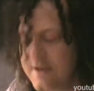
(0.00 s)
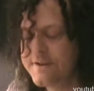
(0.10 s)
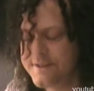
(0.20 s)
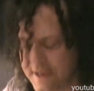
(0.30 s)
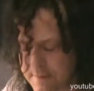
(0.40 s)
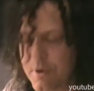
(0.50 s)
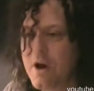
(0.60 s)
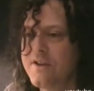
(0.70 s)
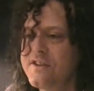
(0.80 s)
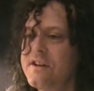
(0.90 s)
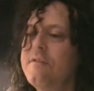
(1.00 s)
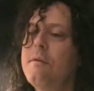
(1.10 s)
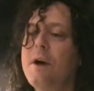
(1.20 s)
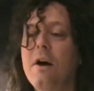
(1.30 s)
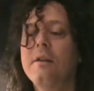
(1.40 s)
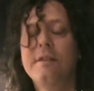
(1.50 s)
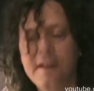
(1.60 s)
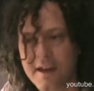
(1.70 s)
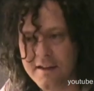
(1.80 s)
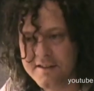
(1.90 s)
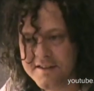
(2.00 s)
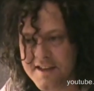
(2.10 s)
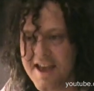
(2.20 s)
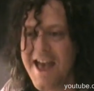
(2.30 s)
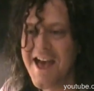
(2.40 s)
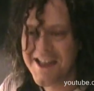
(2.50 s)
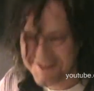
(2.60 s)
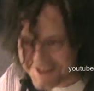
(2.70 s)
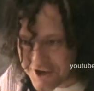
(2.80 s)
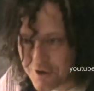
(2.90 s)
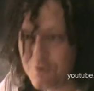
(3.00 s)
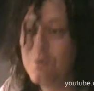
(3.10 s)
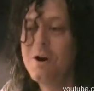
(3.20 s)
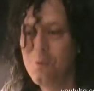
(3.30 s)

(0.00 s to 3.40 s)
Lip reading: Stay positive about things, and you